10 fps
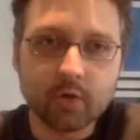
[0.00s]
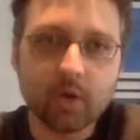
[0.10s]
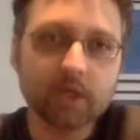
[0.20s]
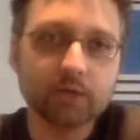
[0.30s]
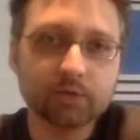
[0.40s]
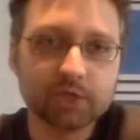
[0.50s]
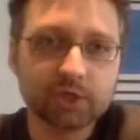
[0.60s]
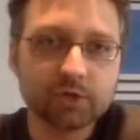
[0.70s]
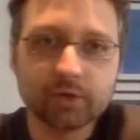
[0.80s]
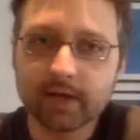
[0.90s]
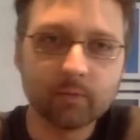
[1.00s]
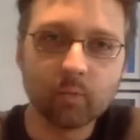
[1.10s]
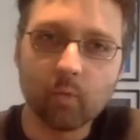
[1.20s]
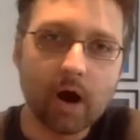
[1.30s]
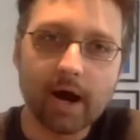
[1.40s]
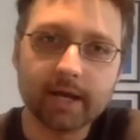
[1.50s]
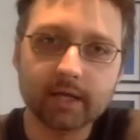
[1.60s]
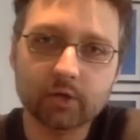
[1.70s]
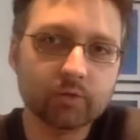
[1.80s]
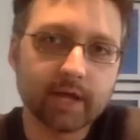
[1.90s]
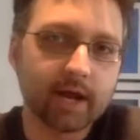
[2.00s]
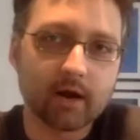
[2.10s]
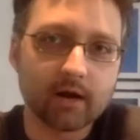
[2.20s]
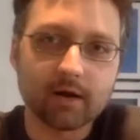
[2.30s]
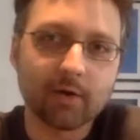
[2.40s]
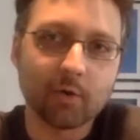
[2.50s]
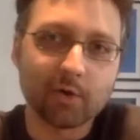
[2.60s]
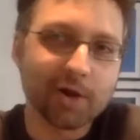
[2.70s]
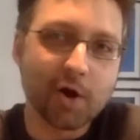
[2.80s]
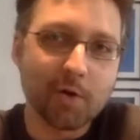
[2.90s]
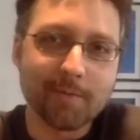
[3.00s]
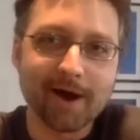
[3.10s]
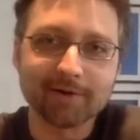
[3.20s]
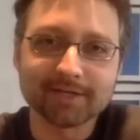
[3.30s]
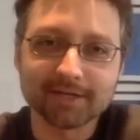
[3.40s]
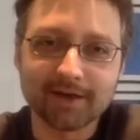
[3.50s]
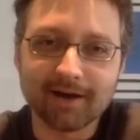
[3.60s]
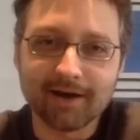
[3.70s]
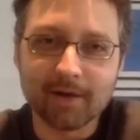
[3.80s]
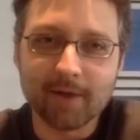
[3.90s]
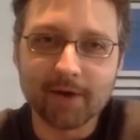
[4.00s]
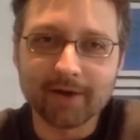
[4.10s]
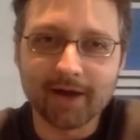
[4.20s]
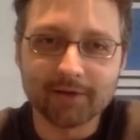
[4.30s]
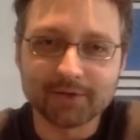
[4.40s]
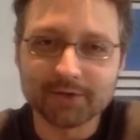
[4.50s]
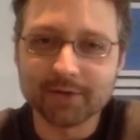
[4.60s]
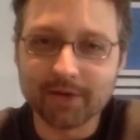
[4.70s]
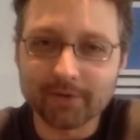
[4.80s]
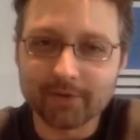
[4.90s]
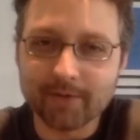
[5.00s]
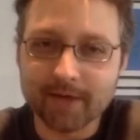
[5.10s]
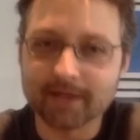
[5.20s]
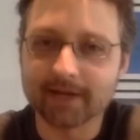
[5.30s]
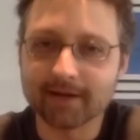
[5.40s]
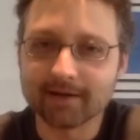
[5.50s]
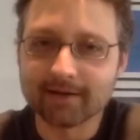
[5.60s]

what you do and why you care or know about L2 and L3 metadata.